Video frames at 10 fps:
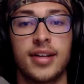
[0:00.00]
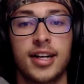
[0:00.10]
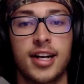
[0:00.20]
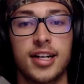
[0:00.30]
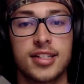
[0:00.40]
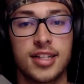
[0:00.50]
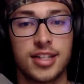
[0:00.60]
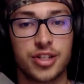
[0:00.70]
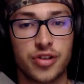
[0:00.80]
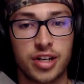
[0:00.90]
They can't see
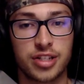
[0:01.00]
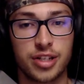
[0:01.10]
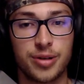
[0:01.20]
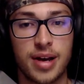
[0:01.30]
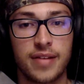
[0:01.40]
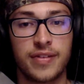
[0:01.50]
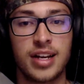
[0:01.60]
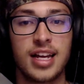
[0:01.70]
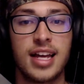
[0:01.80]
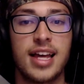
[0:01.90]
the strengths that you have.
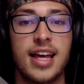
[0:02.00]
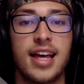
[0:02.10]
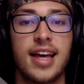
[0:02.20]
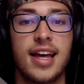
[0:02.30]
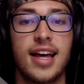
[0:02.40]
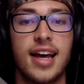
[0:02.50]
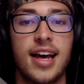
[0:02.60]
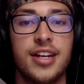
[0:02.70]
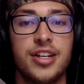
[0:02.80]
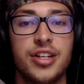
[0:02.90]

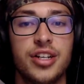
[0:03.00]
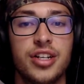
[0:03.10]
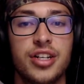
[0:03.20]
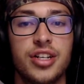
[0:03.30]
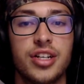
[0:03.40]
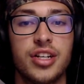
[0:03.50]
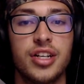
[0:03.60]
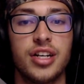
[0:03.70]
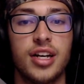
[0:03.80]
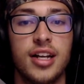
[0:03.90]
And
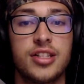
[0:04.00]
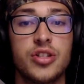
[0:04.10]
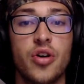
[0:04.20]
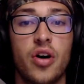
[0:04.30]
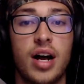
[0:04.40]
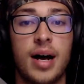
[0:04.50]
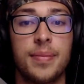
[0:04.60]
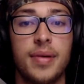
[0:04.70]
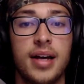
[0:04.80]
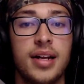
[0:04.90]
it's not
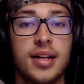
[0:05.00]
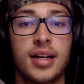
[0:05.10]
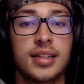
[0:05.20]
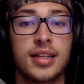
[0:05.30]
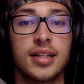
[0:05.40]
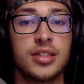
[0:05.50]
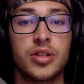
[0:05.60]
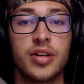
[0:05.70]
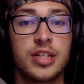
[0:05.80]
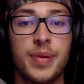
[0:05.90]
up. And like,
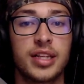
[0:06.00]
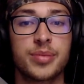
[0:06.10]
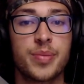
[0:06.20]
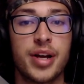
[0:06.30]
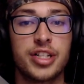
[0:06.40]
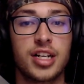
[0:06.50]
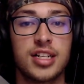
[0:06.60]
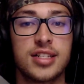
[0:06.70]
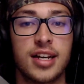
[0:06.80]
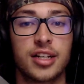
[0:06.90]
don't expect them to magically
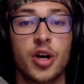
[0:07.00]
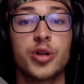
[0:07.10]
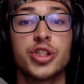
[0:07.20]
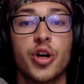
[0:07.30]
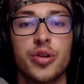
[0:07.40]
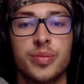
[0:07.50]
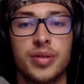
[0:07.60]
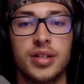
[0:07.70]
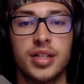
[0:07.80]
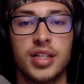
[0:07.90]
see it. Go show them.
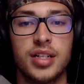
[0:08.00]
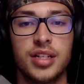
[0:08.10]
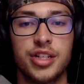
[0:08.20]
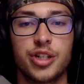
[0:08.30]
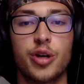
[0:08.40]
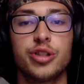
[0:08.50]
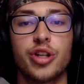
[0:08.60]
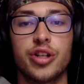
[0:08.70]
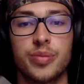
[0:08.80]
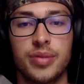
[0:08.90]
Go
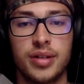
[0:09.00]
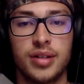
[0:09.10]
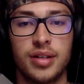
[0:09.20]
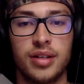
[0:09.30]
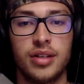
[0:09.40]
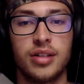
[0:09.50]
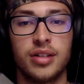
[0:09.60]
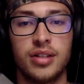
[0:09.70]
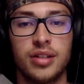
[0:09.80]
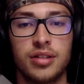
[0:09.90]
show them.
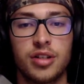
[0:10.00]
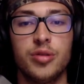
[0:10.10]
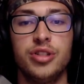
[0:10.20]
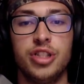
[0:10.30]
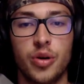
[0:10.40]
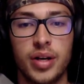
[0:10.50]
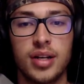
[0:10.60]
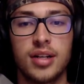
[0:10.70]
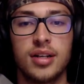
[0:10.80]
Go do it.